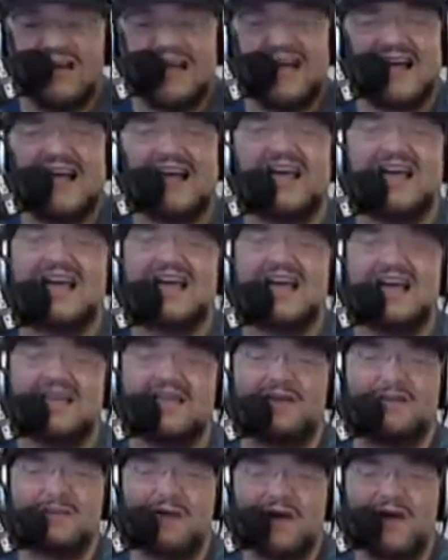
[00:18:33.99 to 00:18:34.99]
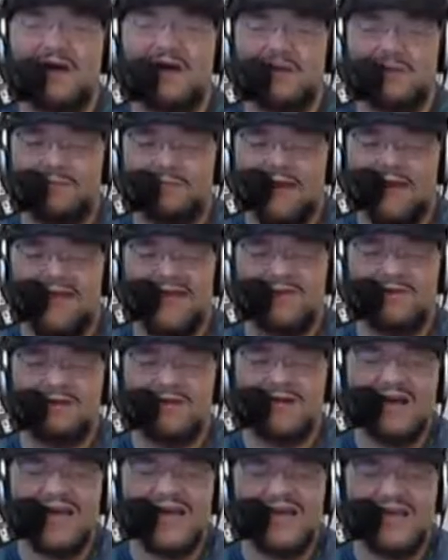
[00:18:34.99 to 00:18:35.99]
I'm on
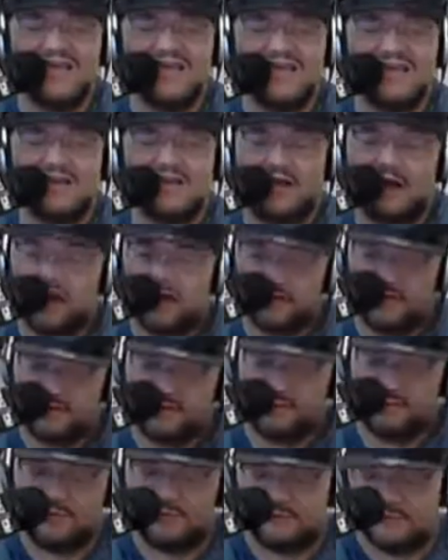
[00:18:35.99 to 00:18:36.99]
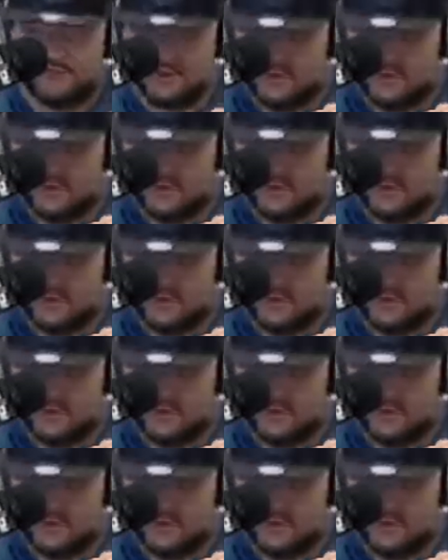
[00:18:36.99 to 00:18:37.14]
my way. All right. I won't do it